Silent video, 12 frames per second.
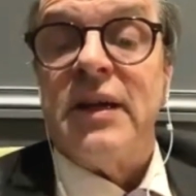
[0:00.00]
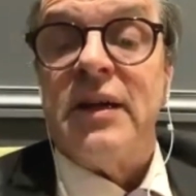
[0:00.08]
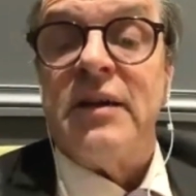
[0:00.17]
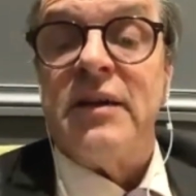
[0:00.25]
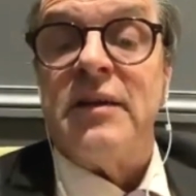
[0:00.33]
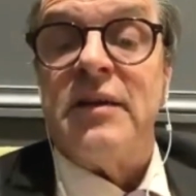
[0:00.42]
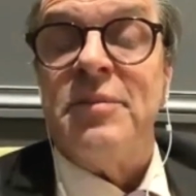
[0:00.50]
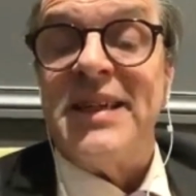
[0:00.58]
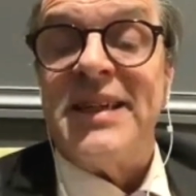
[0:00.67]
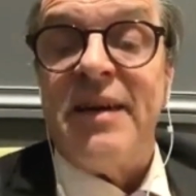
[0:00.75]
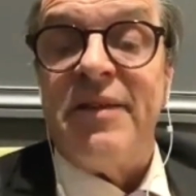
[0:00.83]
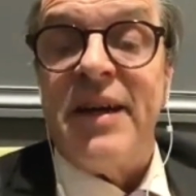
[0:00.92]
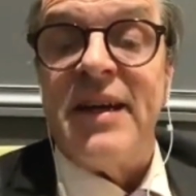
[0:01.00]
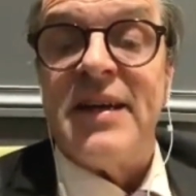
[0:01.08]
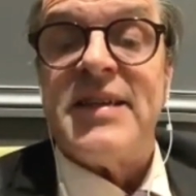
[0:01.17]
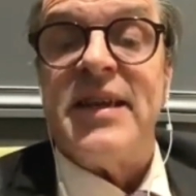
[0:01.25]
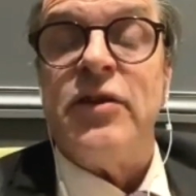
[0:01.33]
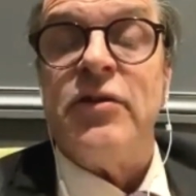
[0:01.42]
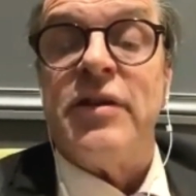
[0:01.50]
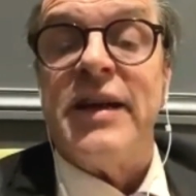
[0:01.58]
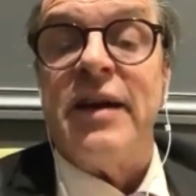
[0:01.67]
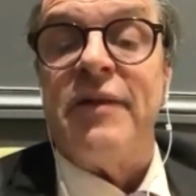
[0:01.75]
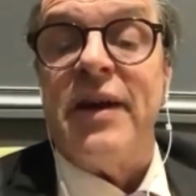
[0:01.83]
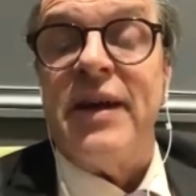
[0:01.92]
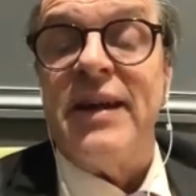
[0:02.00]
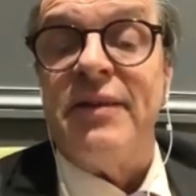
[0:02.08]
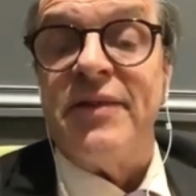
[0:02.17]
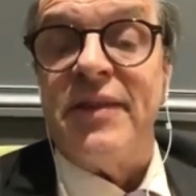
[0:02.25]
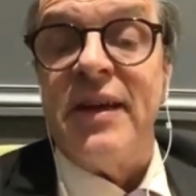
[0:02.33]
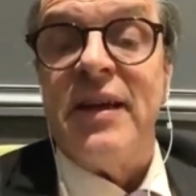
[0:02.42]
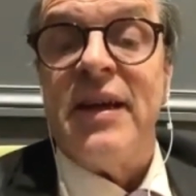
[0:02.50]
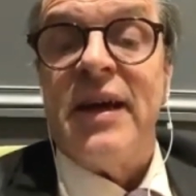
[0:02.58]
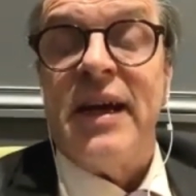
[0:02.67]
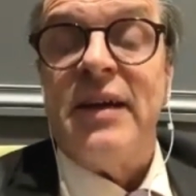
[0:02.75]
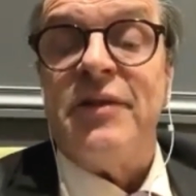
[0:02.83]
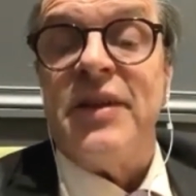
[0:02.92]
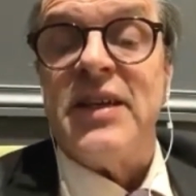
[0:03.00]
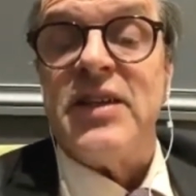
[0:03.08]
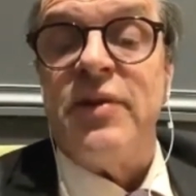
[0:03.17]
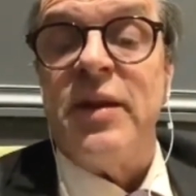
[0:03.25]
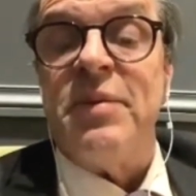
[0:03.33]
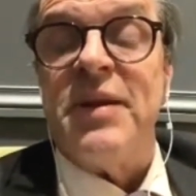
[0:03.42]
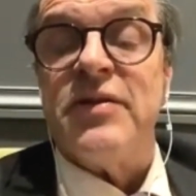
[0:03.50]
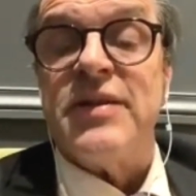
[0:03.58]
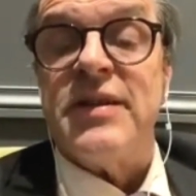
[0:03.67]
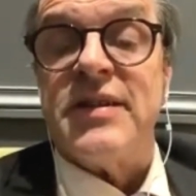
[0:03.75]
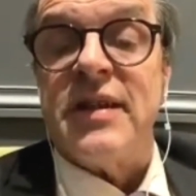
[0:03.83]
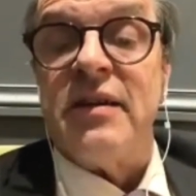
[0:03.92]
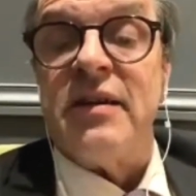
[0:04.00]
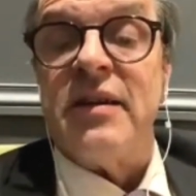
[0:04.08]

metaverse, and you could have NFT. NFT is great because it's